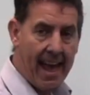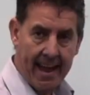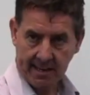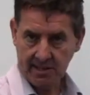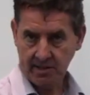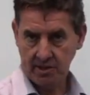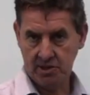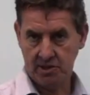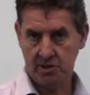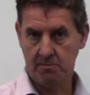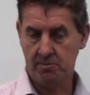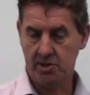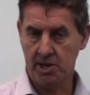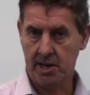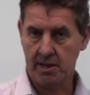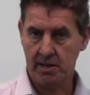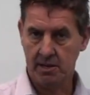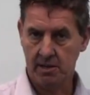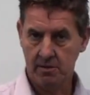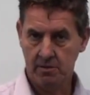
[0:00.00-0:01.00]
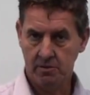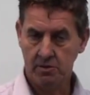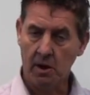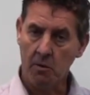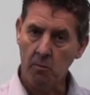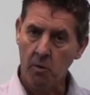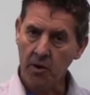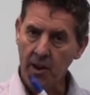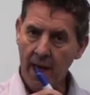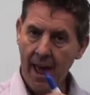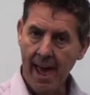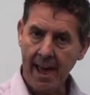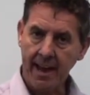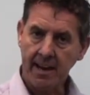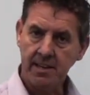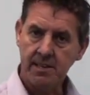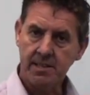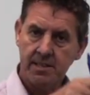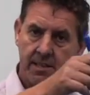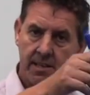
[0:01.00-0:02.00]
X the subject. So I want
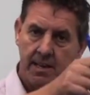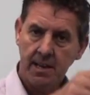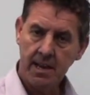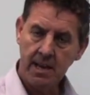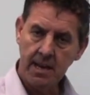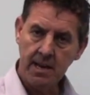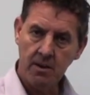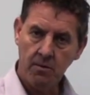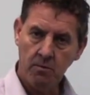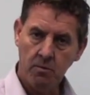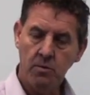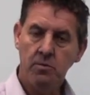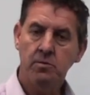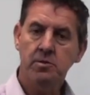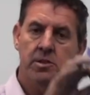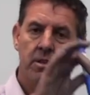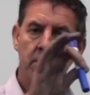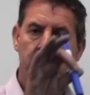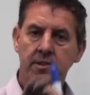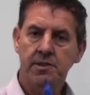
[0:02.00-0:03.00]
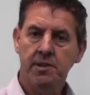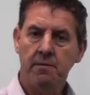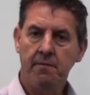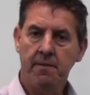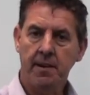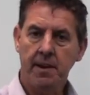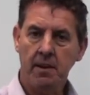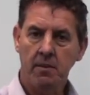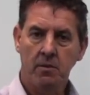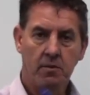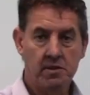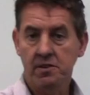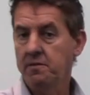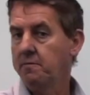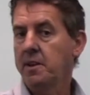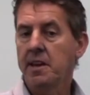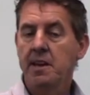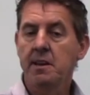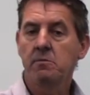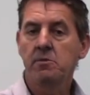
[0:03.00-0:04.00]
X equals something, or
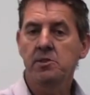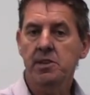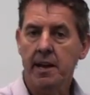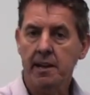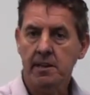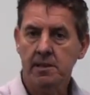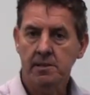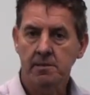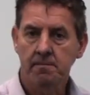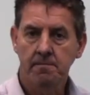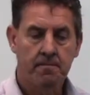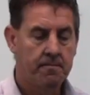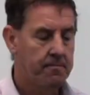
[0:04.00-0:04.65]
something equals X.